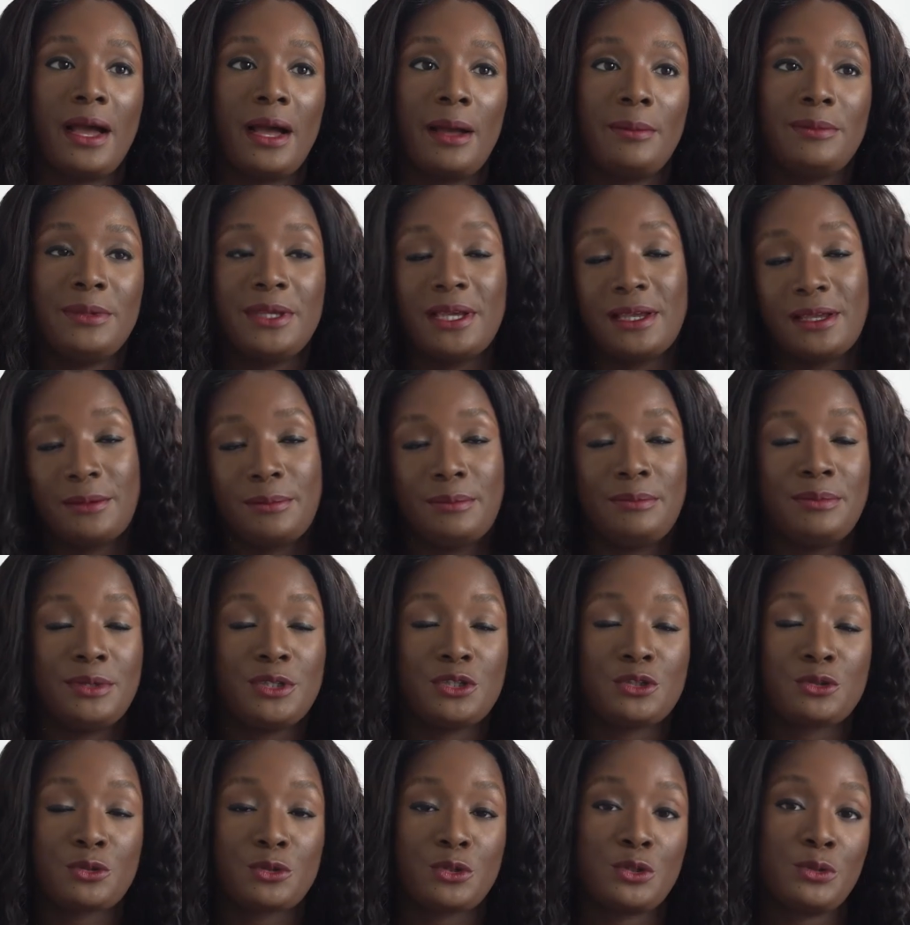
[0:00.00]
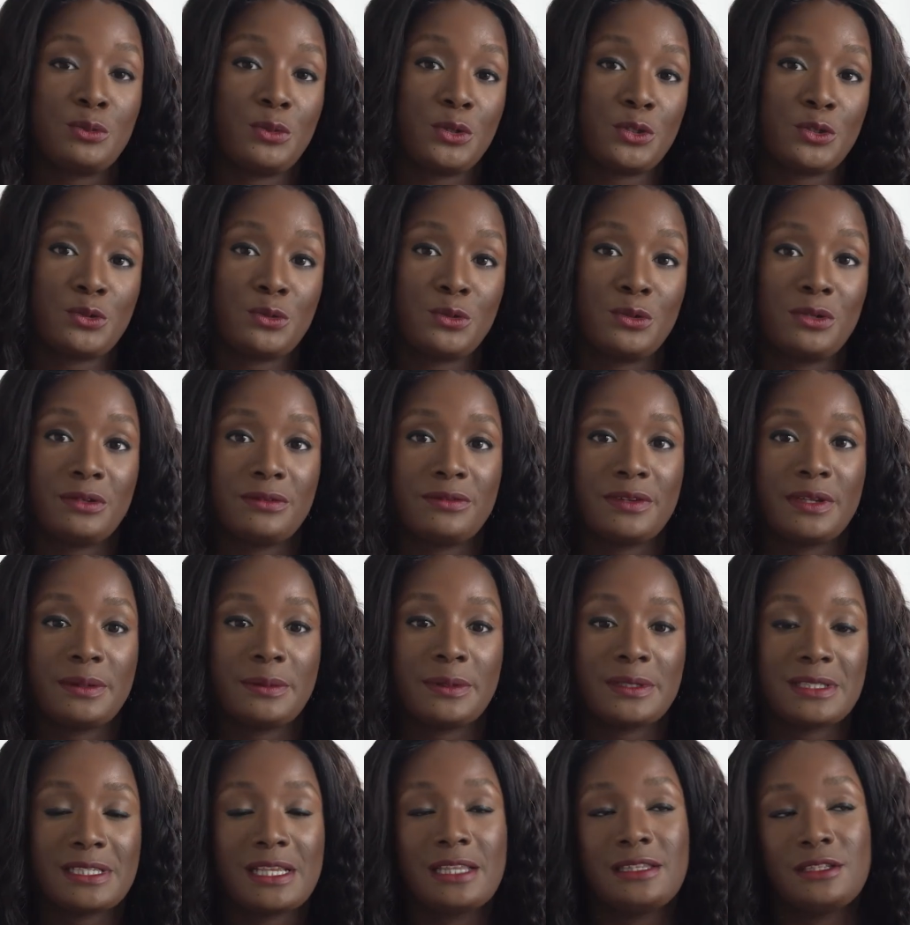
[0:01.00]
yeah, be sure to watch all of it
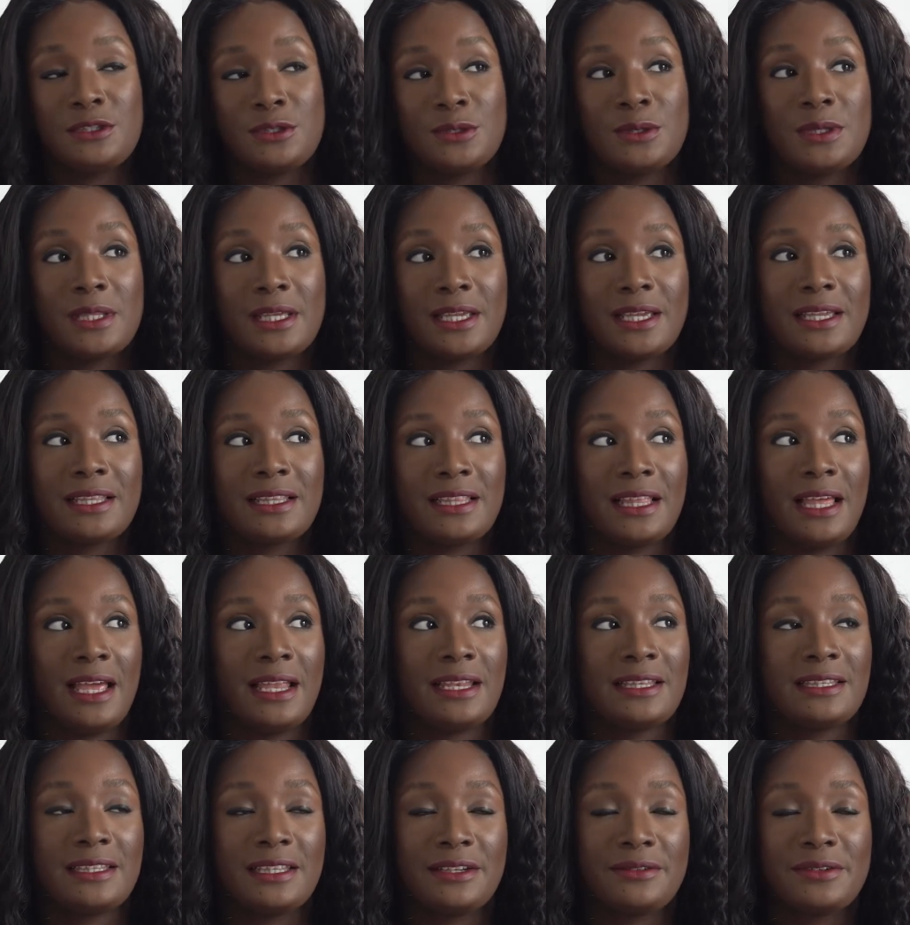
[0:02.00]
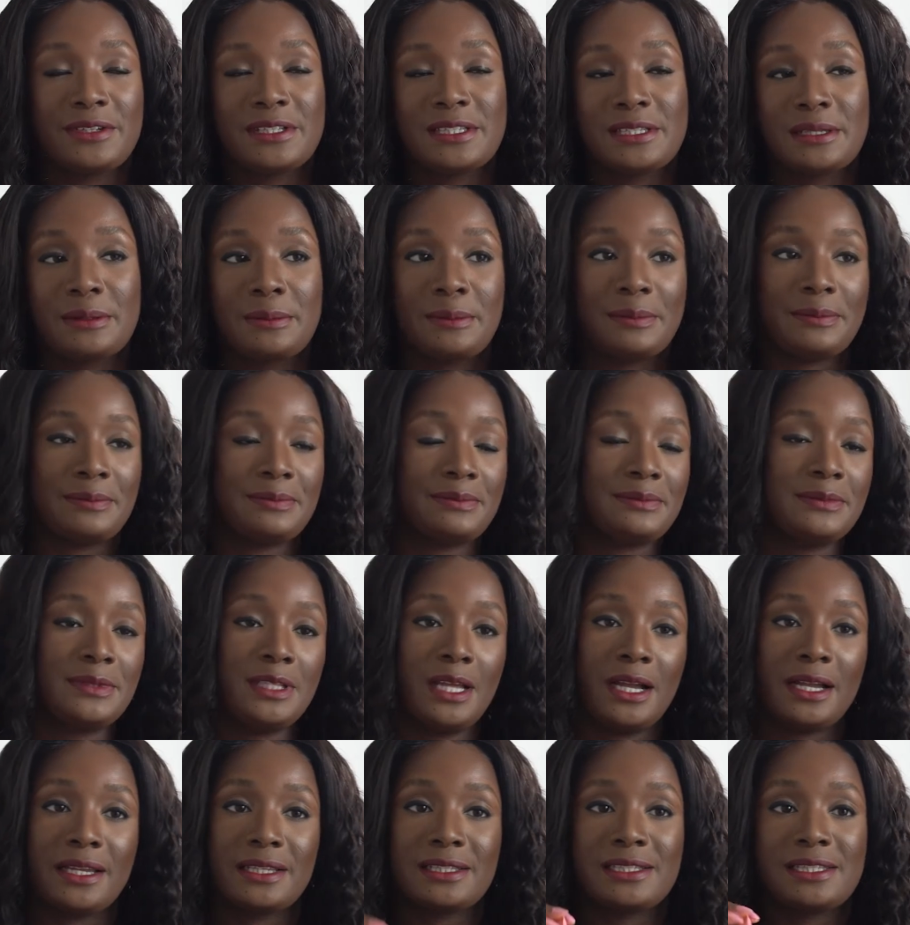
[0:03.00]
because I do think that there is some
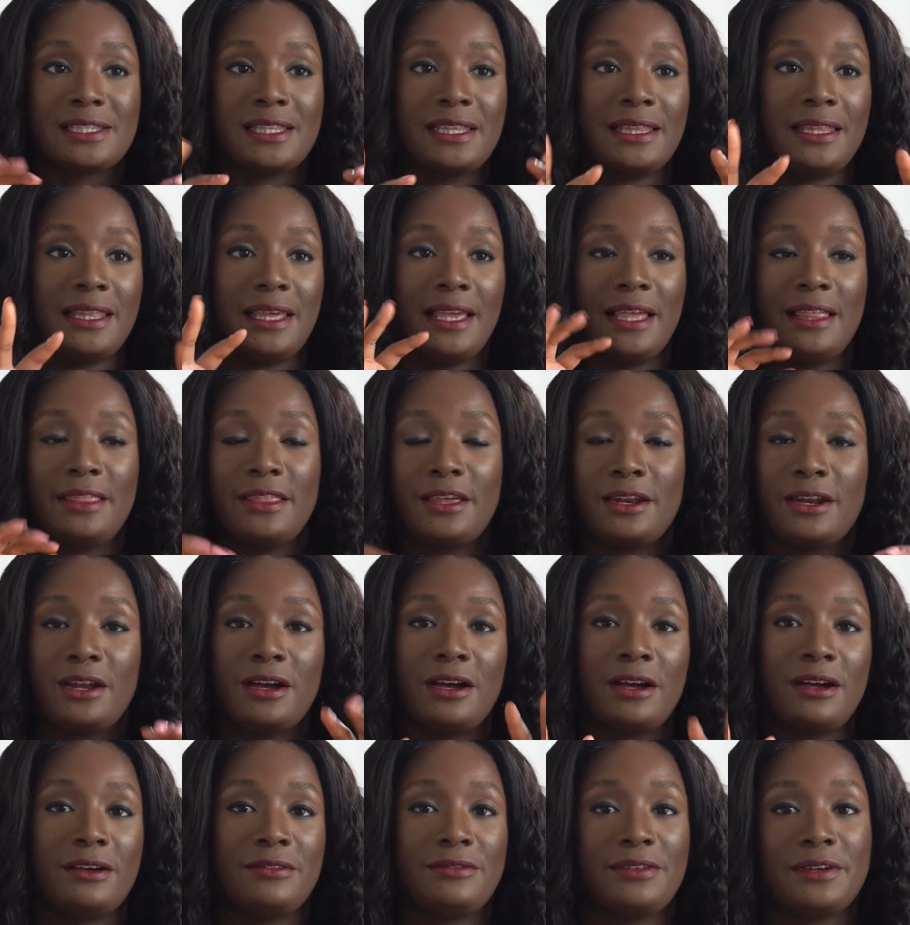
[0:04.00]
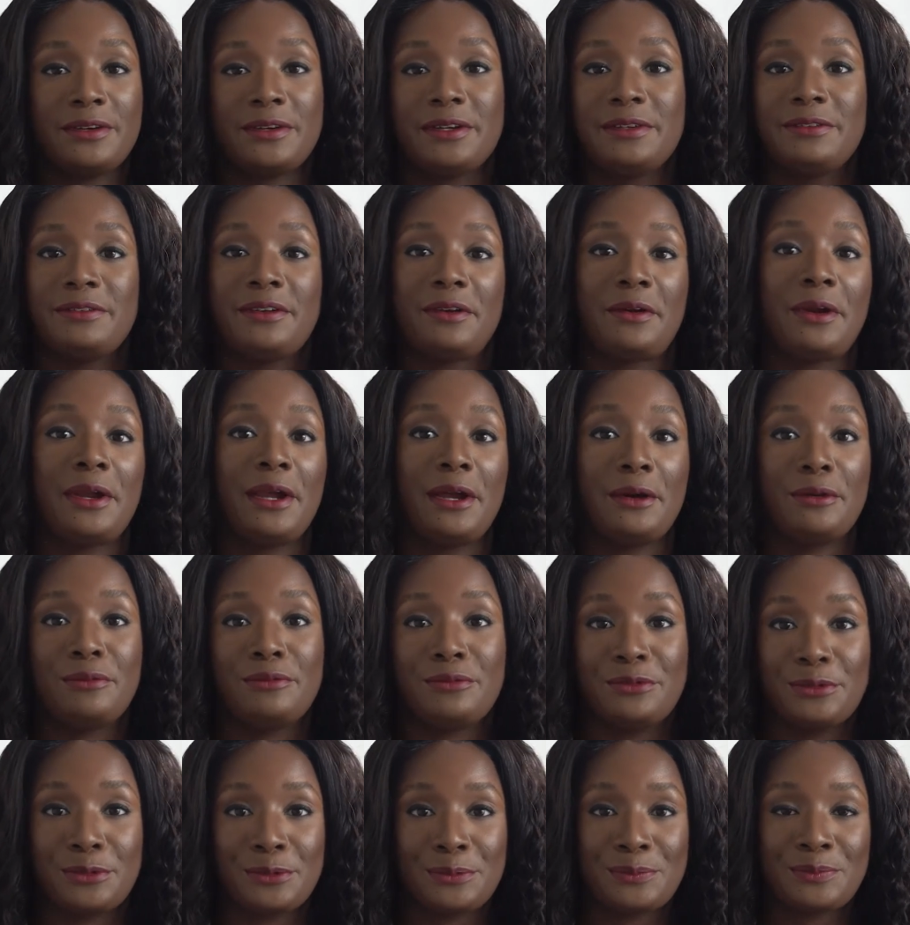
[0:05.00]
nuggets in there that are very, very
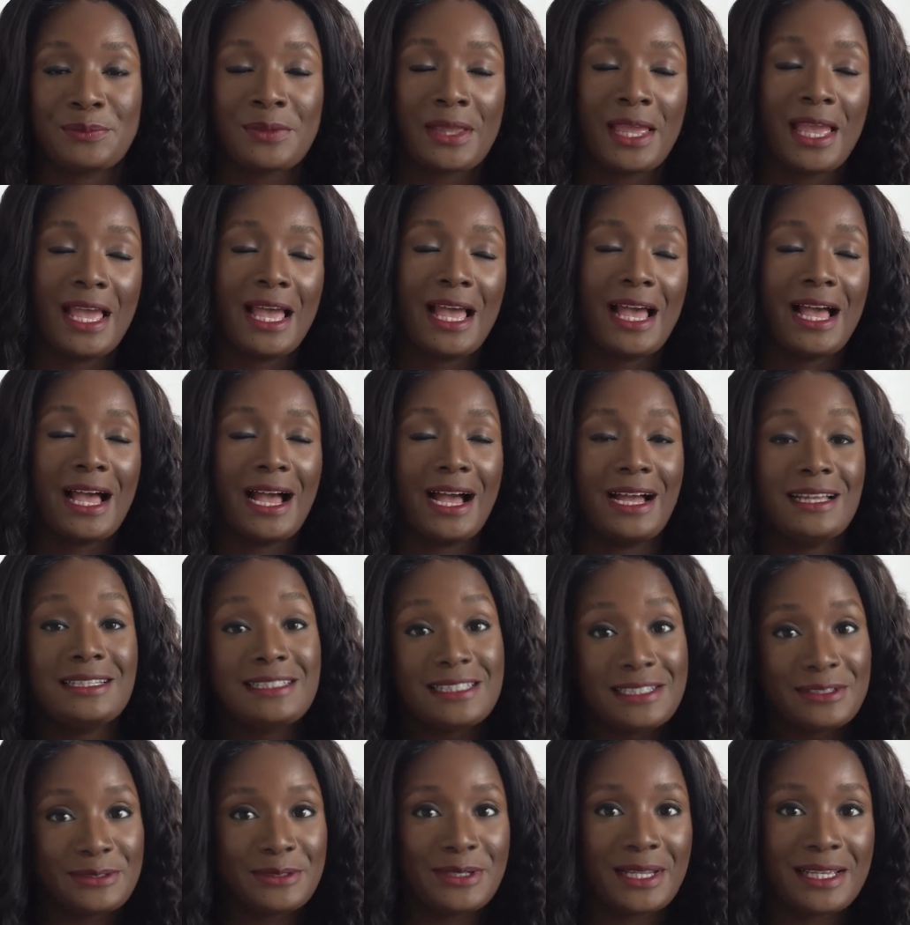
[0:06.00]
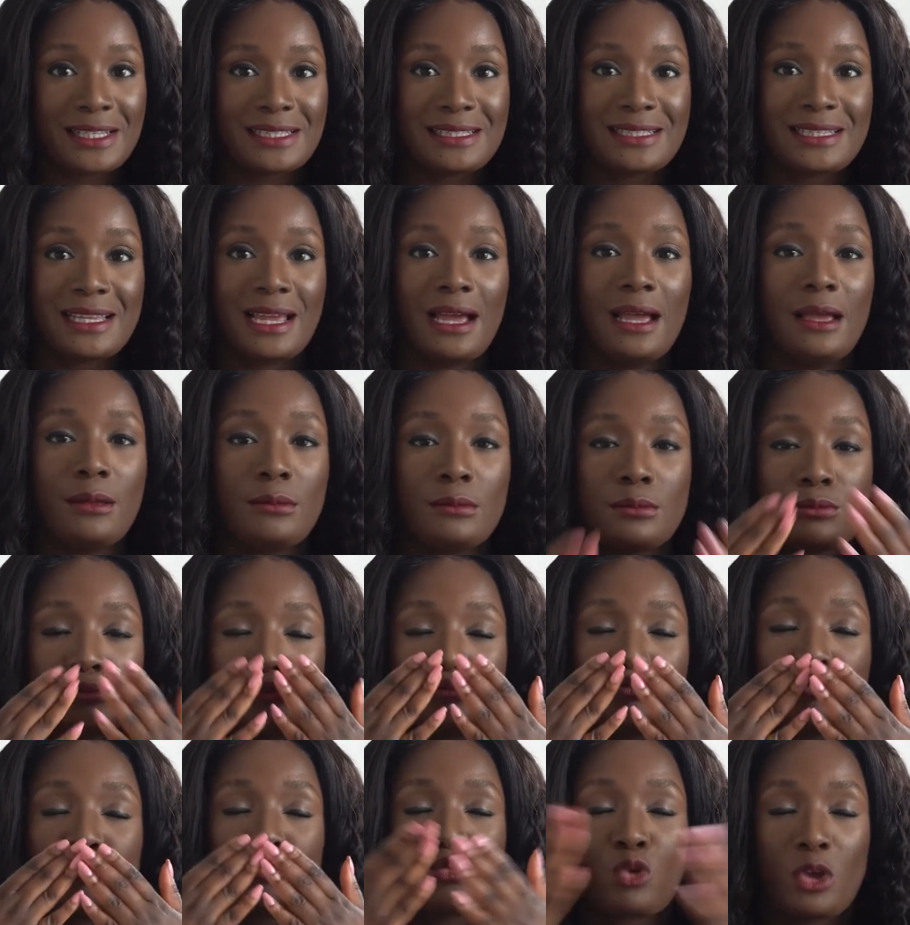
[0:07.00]
helpful. Until next time,
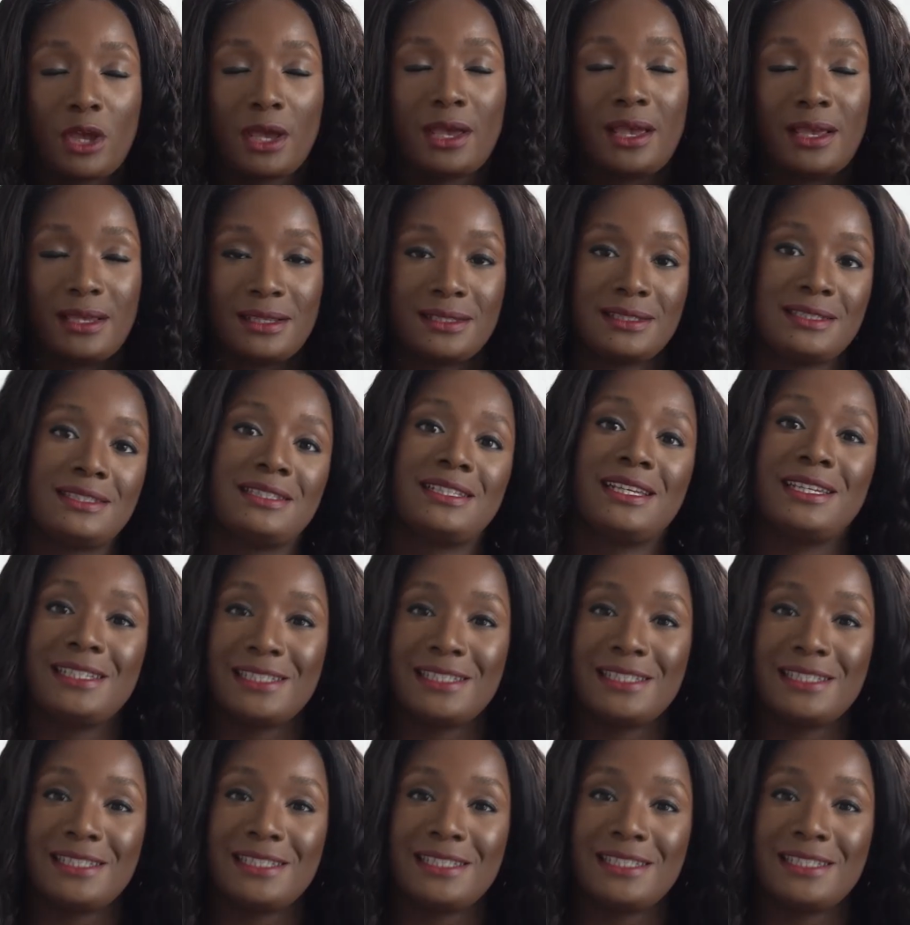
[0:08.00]
stay